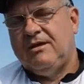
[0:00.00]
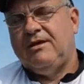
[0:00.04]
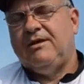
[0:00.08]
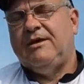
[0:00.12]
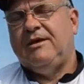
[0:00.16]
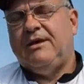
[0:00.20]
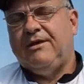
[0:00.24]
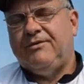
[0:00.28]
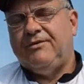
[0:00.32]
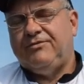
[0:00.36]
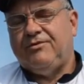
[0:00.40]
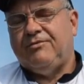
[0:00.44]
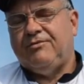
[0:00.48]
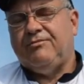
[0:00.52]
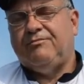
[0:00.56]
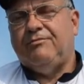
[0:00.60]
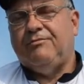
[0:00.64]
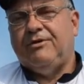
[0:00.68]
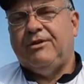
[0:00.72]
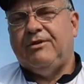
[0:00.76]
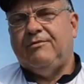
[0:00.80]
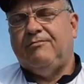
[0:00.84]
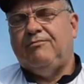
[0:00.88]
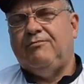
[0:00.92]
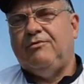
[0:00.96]
Yes, sir.
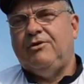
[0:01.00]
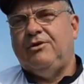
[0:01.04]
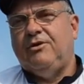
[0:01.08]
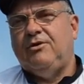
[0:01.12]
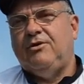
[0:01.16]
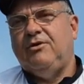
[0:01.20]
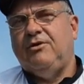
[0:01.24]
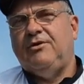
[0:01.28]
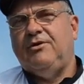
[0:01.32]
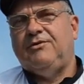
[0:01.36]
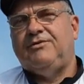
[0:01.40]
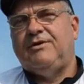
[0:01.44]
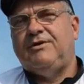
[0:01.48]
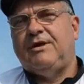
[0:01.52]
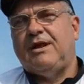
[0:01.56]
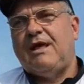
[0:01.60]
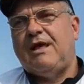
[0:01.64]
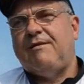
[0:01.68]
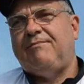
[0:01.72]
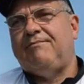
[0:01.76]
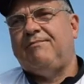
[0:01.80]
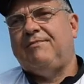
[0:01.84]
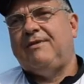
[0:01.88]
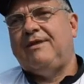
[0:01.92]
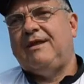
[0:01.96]
With the hooks
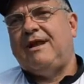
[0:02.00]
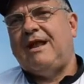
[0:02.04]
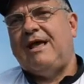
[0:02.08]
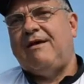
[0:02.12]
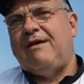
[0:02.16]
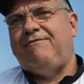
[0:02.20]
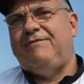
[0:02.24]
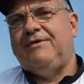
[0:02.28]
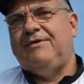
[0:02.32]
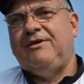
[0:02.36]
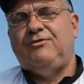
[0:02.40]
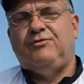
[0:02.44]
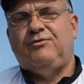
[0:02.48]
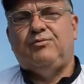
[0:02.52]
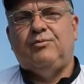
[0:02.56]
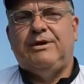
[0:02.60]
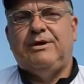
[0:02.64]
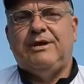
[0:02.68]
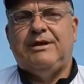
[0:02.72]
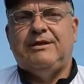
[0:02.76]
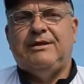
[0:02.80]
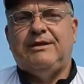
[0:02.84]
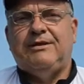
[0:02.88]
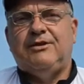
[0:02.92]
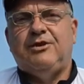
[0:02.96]
that I fish
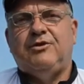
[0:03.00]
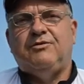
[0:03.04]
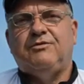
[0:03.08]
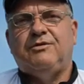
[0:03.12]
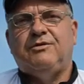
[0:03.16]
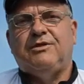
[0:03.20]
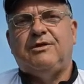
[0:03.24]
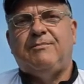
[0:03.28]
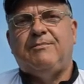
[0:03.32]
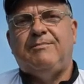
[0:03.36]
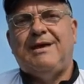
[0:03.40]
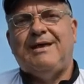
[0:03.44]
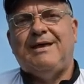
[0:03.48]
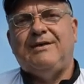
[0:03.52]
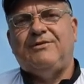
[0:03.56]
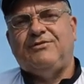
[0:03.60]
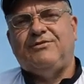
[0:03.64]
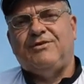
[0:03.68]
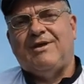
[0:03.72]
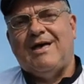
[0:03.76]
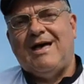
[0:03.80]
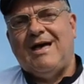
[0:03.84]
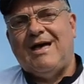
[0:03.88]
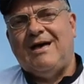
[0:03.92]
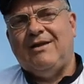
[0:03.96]
with, and usually the bait
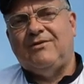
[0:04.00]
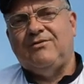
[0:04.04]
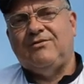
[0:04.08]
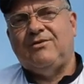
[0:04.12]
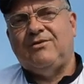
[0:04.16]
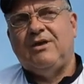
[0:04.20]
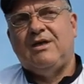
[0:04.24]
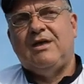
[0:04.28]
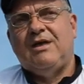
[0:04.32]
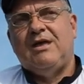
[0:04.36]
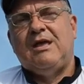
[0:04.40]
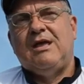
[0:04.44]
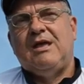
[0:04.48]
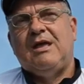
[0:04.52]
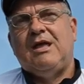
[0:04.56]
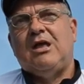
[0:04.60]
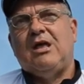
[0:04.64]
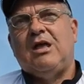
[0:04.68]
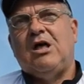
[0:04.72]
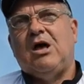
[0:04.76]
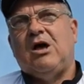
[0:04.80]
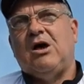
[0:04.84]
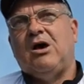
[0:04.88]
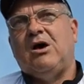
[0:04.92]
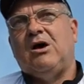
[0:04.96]
size,
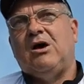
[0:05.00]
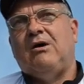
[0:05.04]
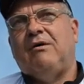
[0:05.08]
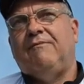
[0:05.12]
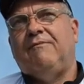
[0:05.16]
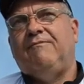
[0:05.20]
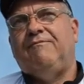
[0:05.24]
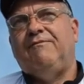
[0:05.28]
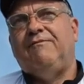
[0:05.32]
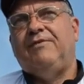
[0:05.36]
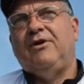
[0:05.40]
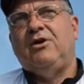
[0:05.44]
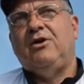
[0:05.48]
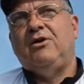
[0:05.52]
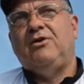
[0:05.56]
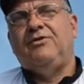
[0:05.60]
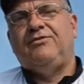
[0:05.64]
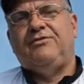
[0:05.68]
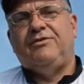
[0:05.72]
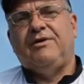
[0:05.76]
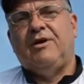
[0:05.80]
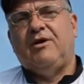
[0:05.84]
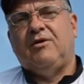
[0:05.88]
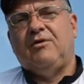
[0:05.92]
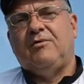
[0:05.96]
very
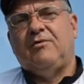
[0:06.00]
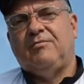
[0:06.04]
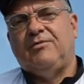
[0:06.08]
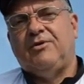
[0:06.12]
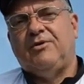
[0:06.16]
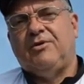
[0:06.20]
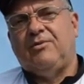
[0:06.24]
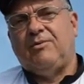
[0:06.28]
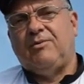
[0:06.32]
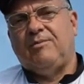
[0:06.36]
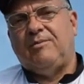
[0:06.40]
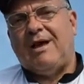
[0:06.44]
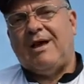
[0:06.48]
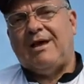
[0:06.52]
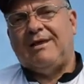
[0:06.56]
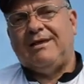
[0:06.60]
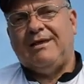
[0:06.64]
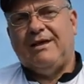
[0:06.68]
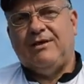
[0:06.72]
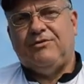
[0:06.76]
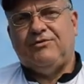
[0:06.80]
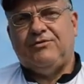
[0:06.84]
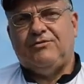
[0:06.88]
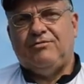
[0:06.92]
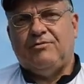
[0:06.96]
seldom do I
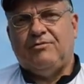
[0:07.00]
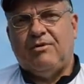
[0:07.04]
catch